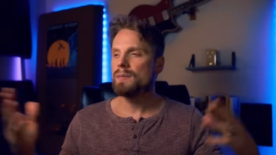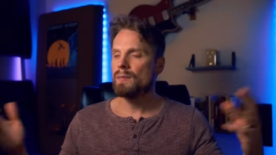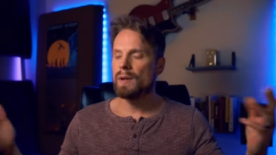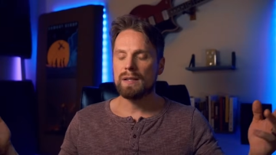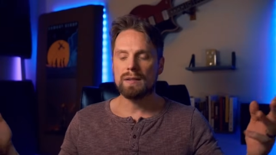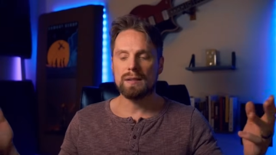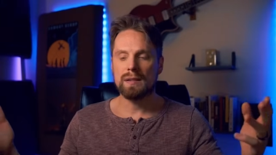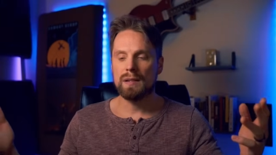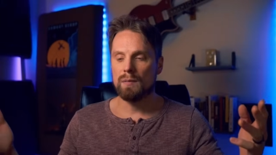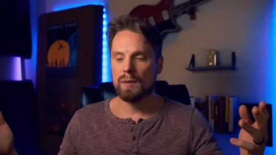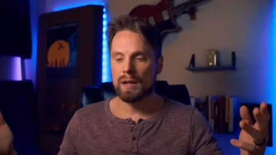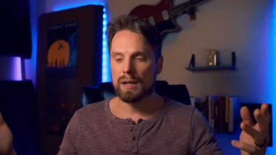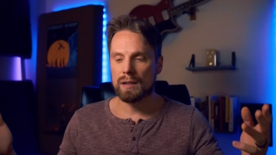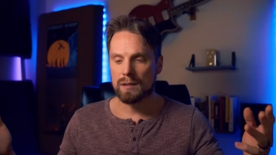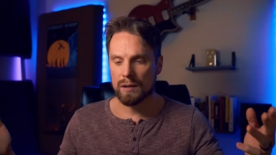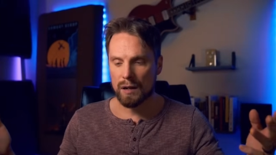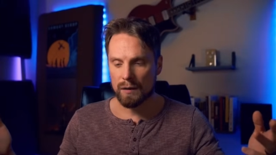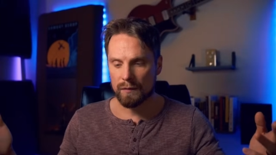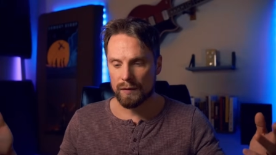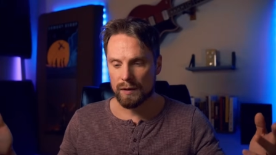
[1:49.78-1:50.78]
might seem like
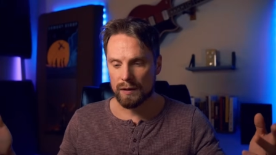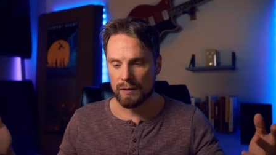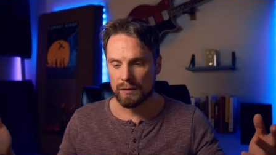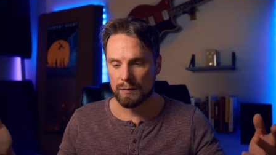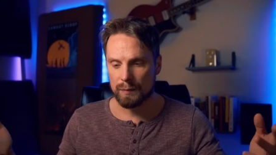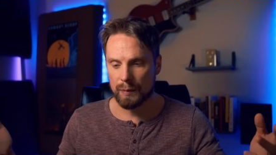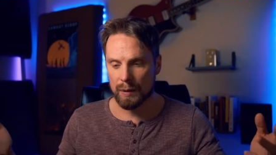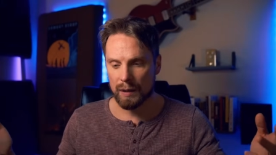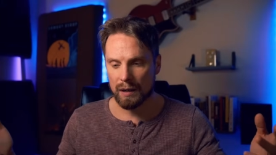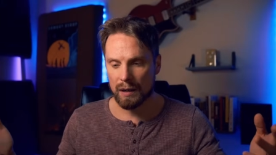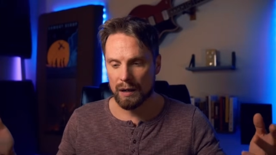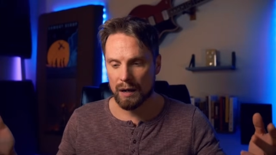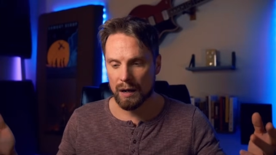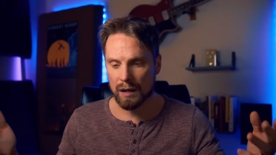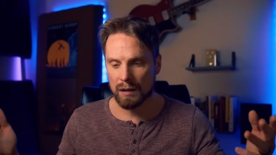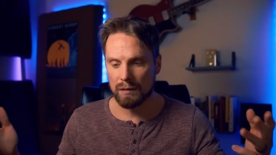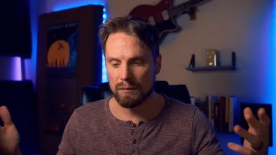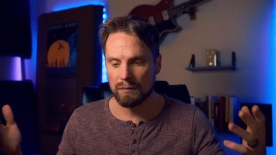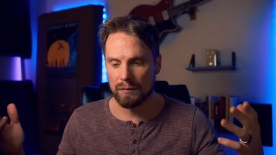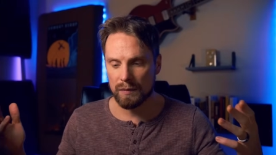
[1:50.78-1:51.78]
it's obvious, but
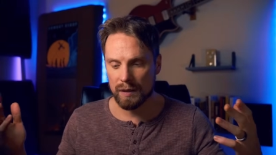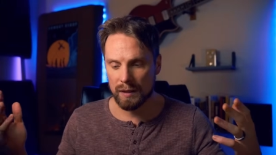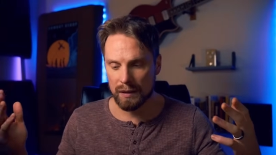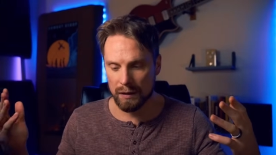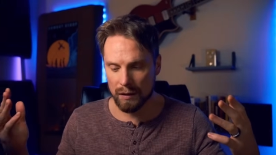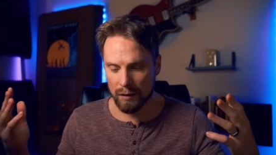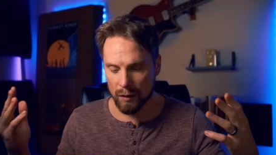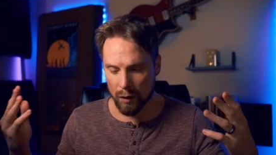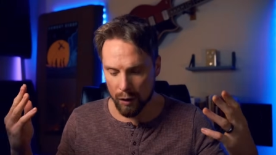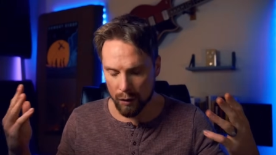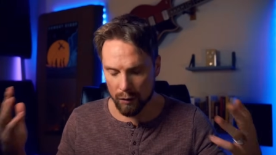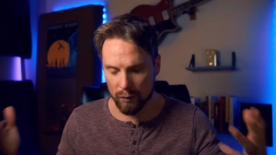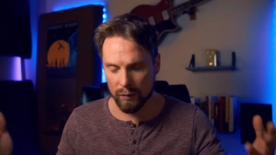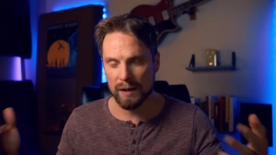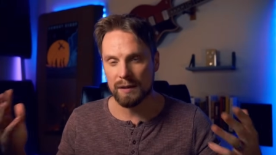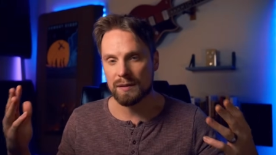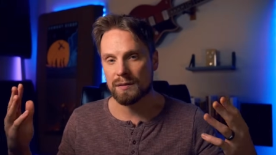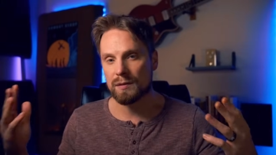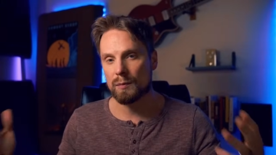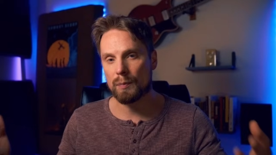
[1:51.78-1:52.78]
I'm
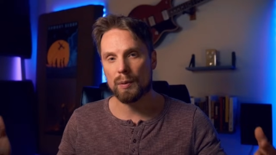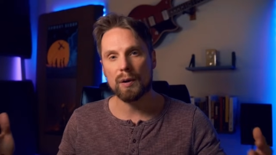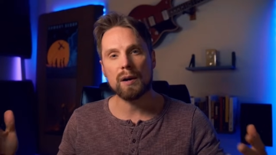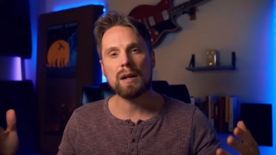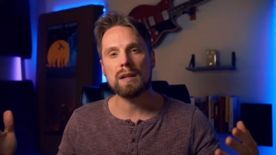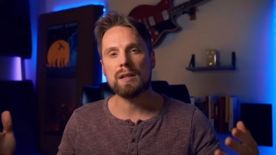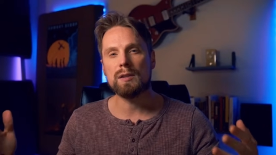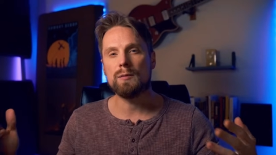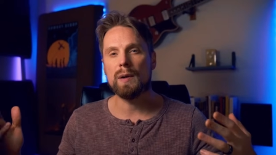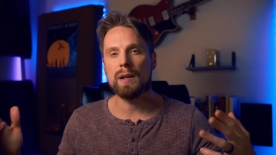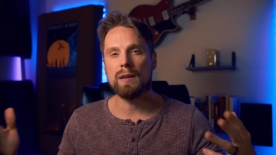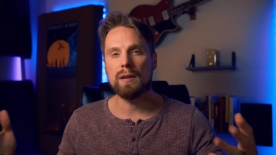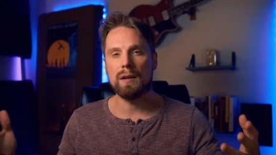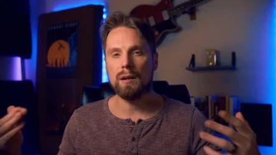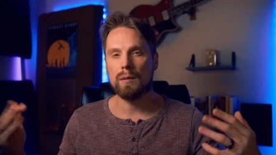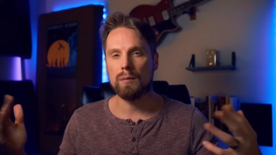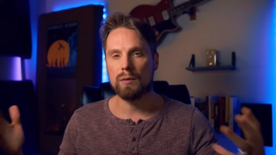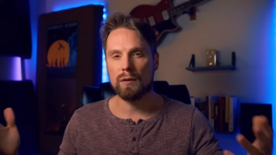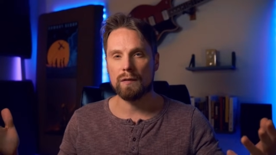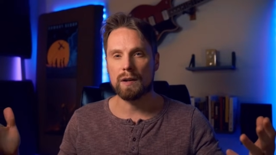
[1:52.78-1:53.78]
always surprised by the
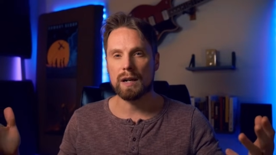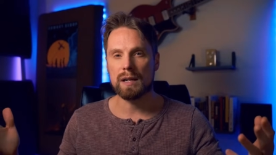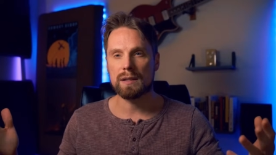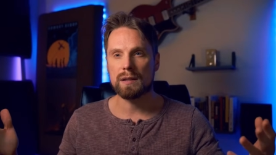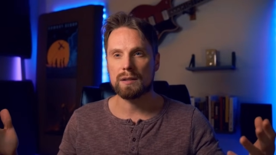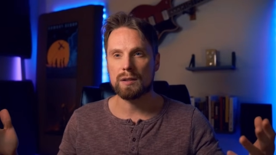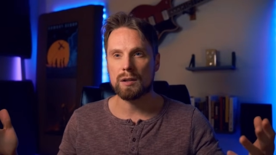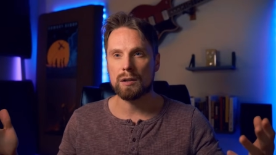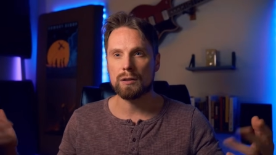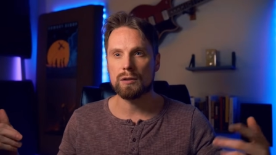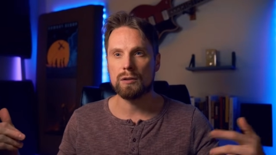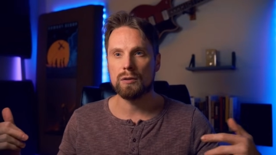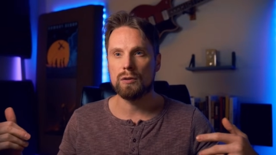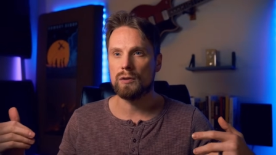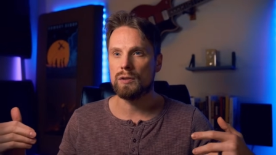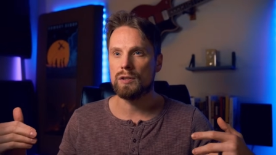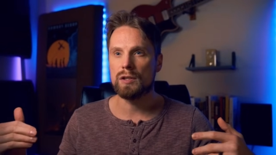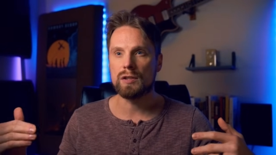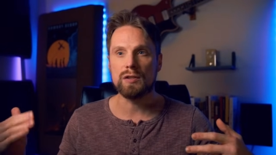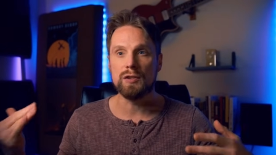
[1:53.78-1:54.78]
number of guys I talk to
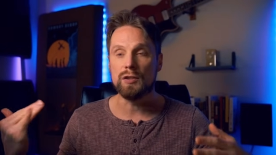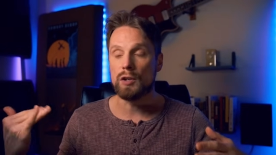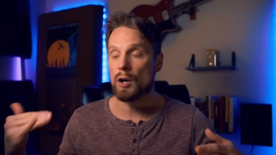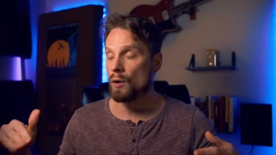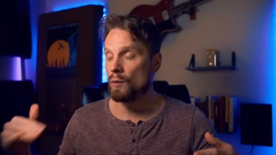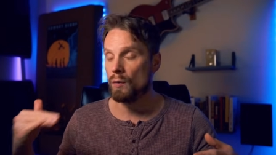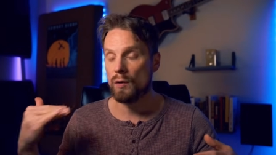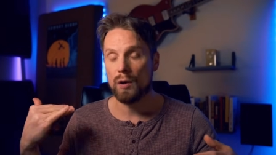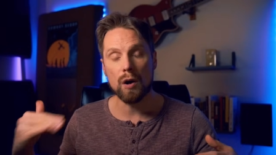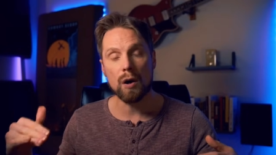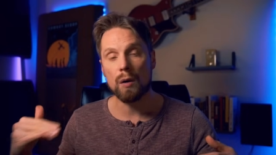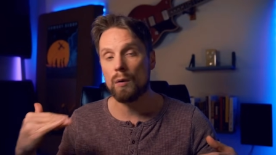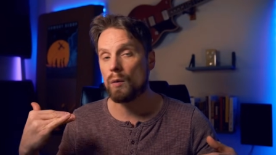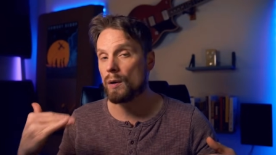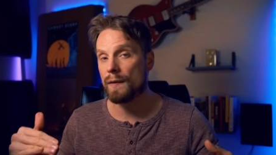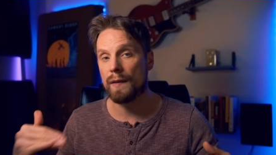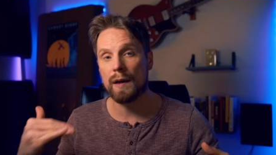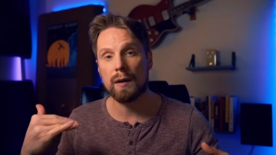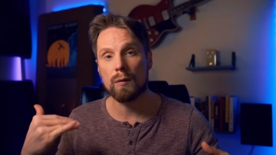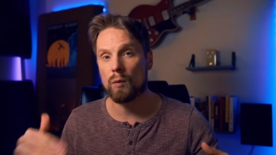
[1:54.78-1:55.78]
who just don't know
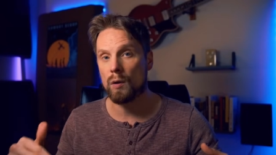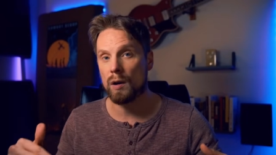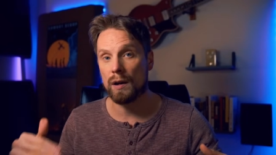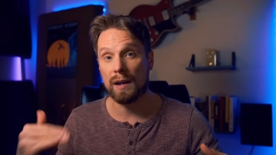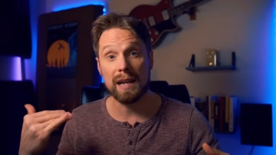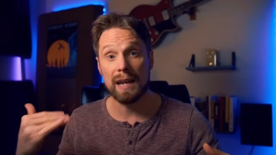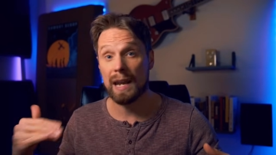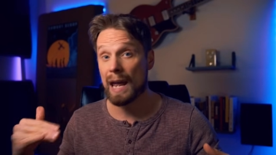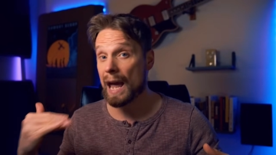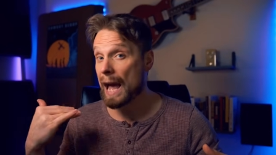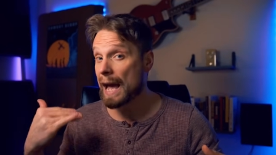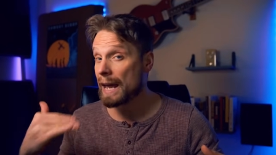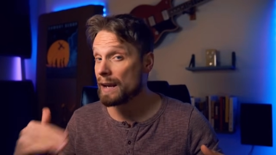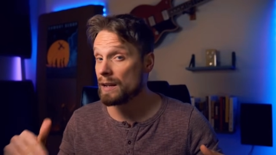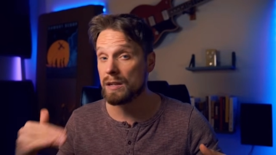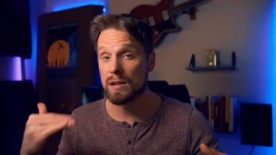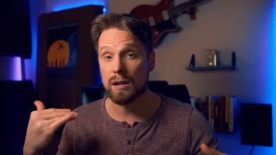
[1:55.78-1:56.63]
what they want in any